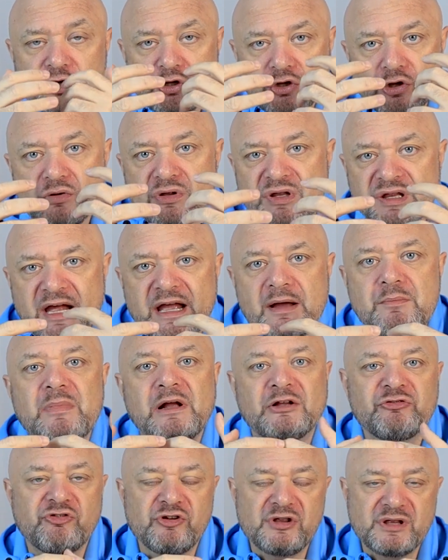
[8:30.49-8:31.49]
you say a
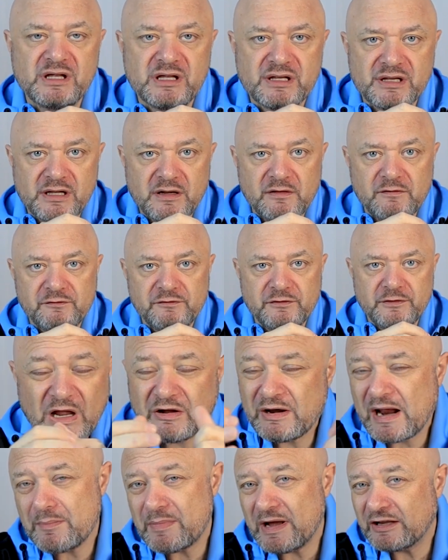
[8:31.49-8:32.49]
mantra to yourself. Now
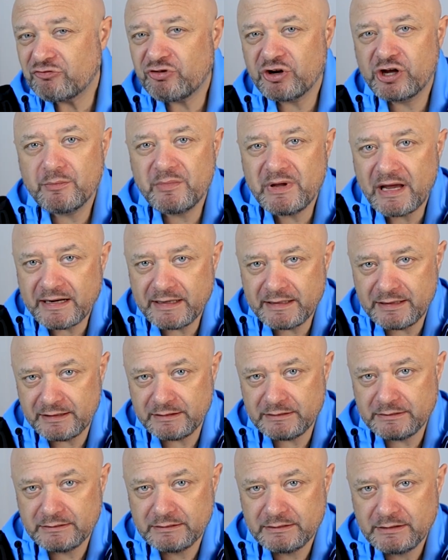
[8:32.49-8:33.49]
that mantra can be
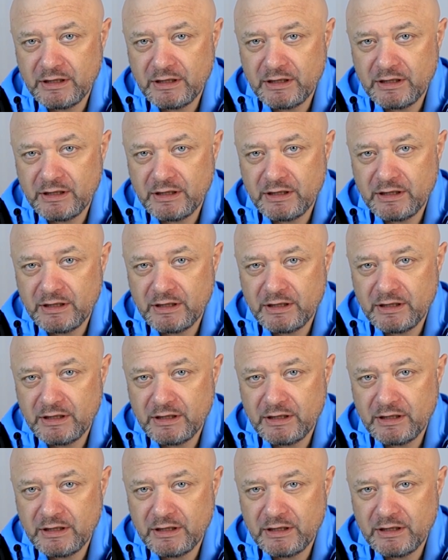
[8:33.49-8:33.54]
anything.